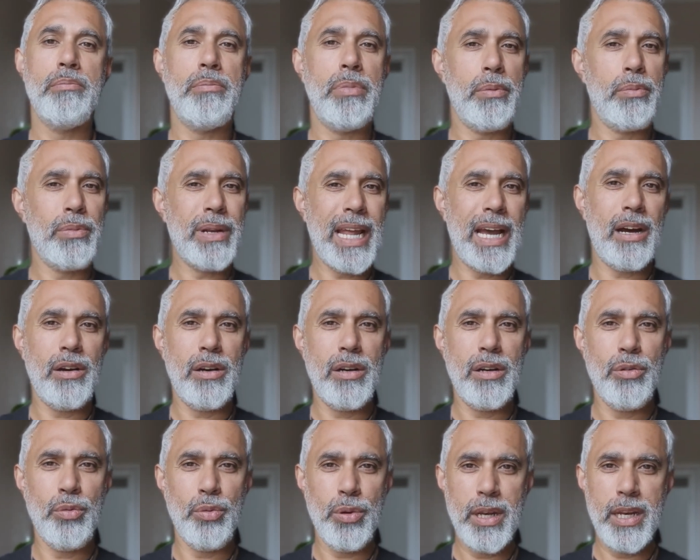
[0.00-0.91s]
But now
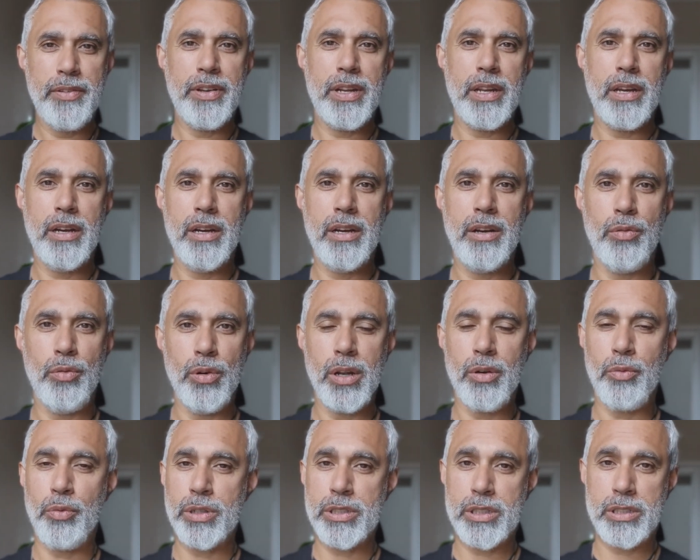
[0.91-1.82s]
we live in a
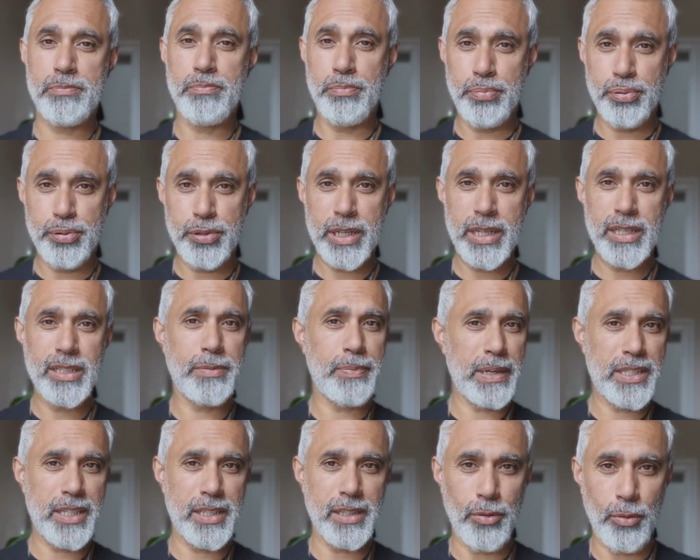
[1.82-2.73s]
world which is pretty,
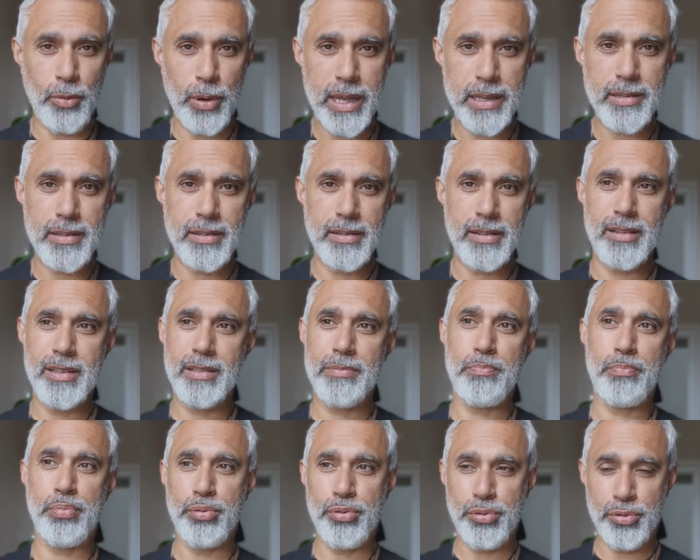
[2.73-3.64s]
especially in the West,
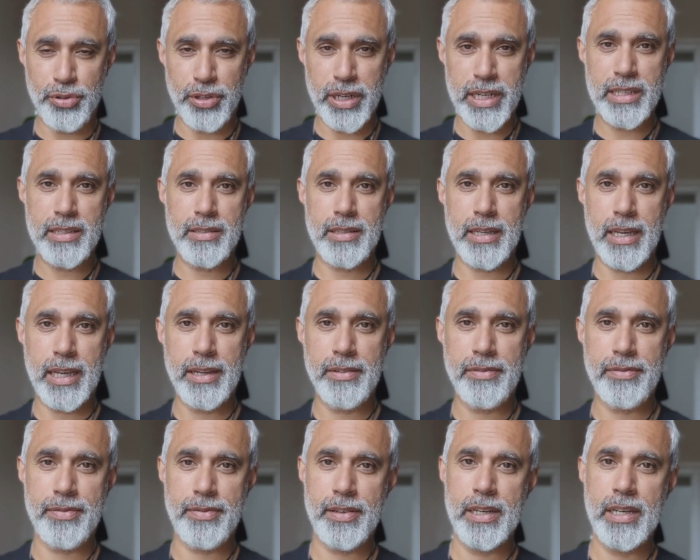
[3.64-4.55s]
is pretty
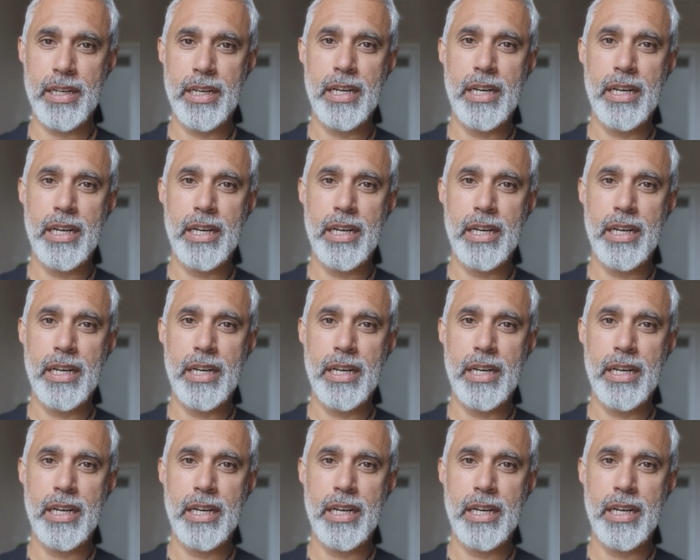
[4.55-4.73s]
safe.